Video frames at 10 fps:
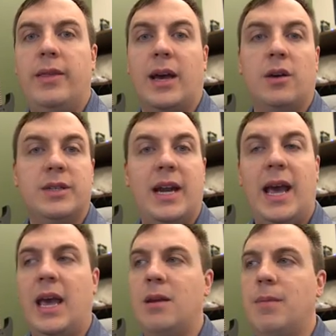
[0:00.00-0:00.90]
that goes
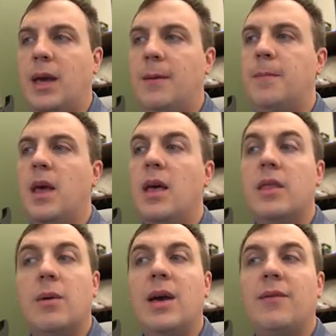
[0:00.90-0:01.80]
into A and B.
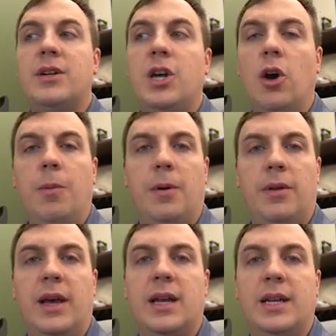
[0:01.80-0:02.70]
Then we have a
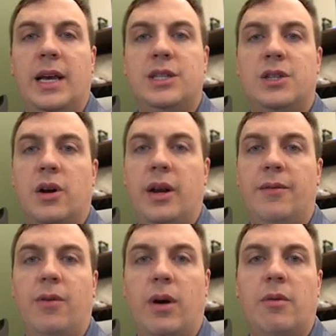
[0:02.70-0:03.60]
tuple that contains 30
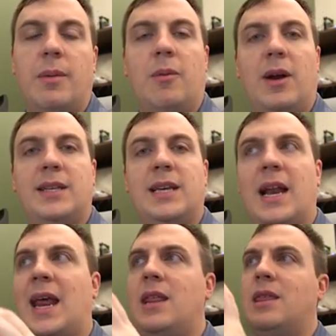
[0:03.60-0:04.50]
and 40. Remember what I
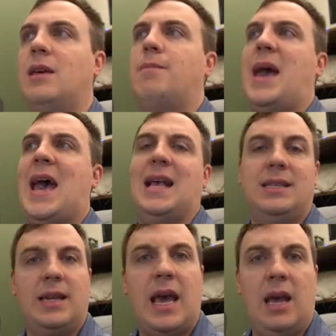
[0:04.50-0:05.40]
said, anything
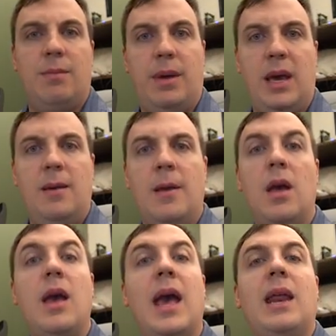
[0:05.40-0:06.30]
past A and B,
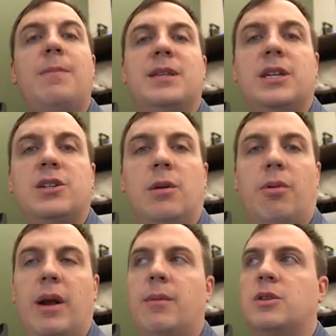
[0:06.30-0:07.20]
any positional
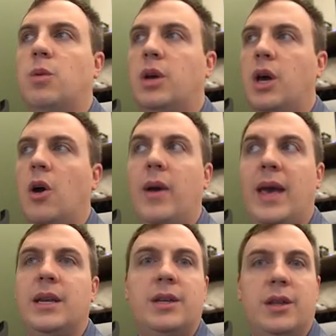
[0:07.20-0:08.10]
parameters will go
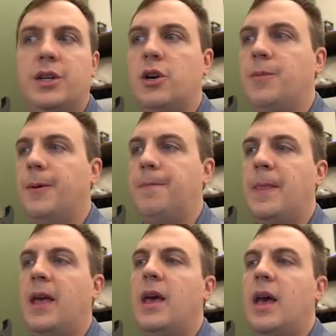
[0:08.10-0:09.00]
into the tuple.
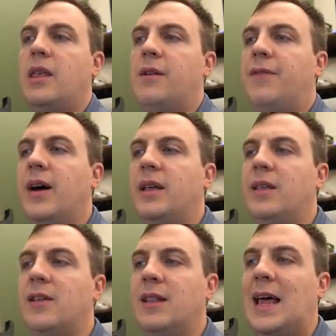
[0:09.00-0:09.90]
And then
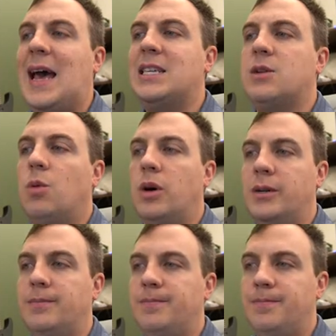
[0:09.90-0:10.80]
finally, the last
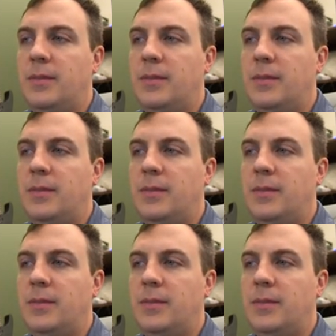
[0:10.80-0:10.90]
one